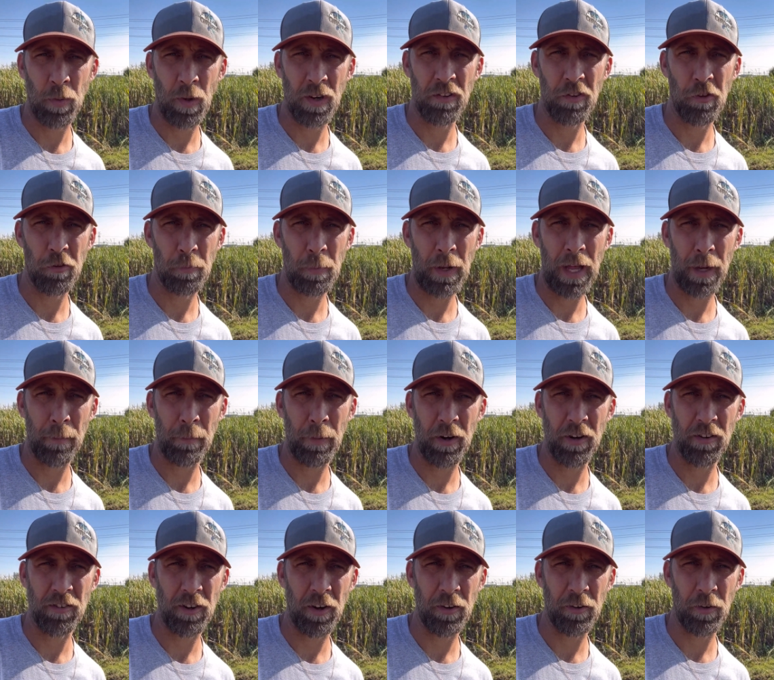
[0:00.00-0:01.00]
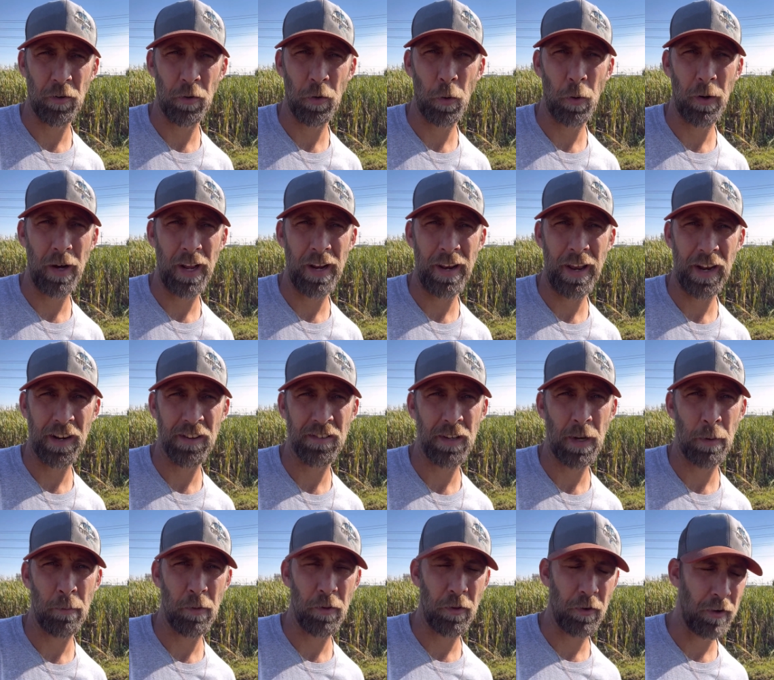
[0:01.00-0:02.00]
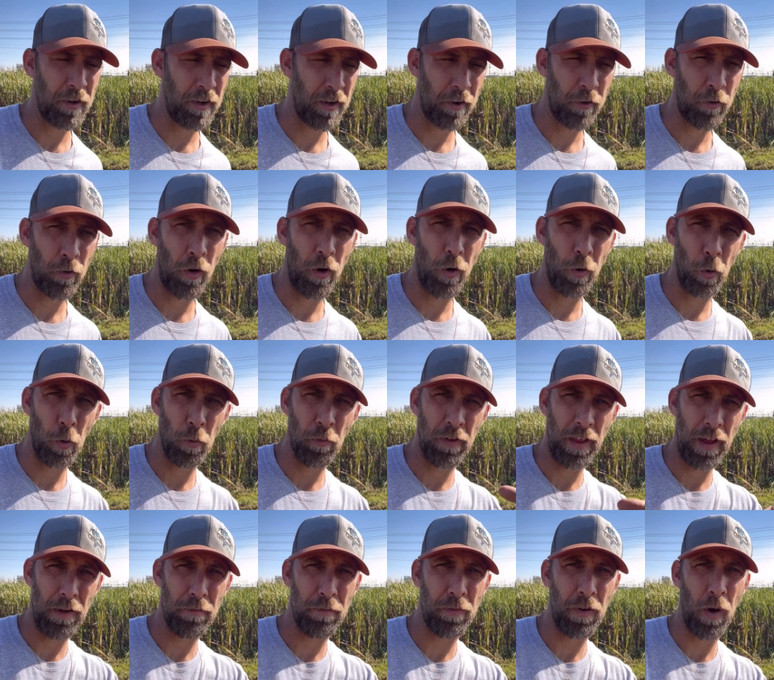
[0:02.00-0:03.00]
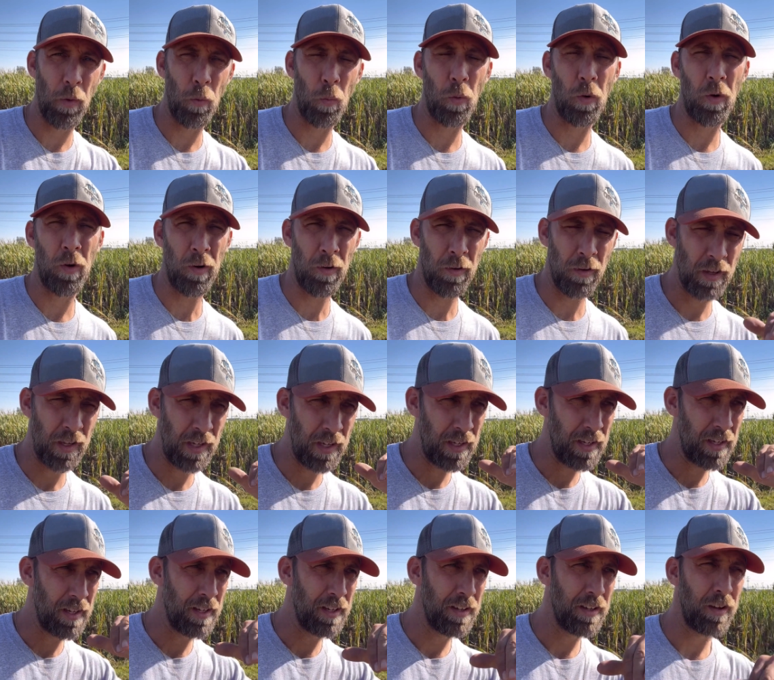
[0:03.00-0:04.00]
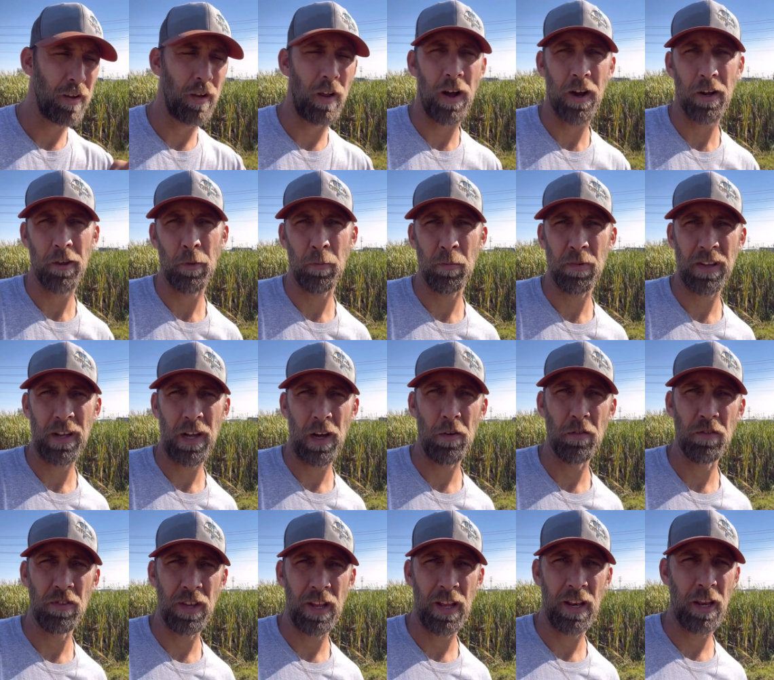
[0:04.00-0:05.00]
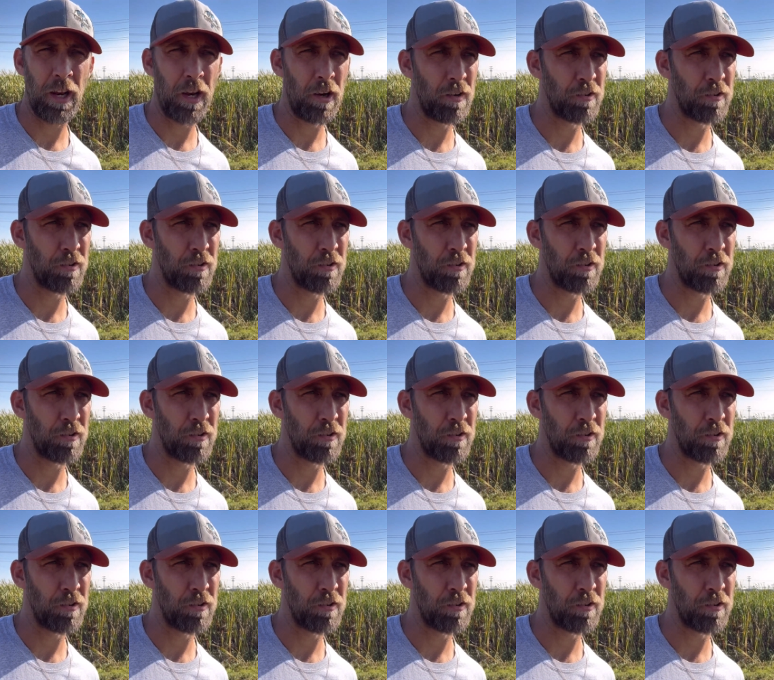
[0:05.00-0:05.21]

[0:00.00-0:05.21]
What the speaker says: Once those blackberries start to grow again next summer, they're going to crawl over that front wall, lock themselves in.